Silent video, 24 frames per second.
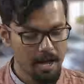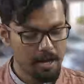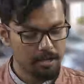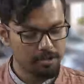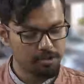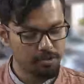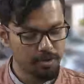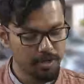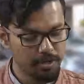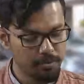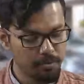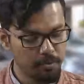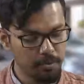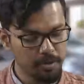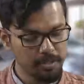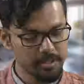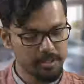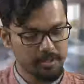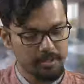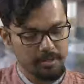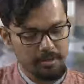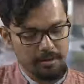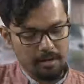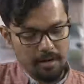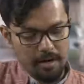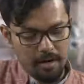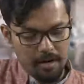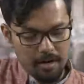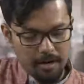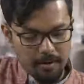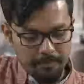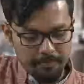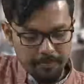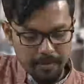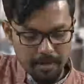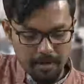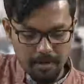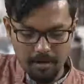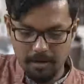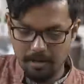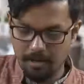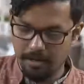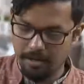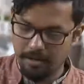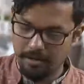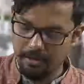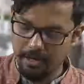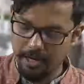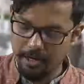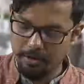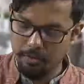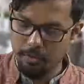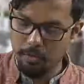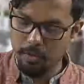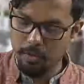So it was a um, uh, it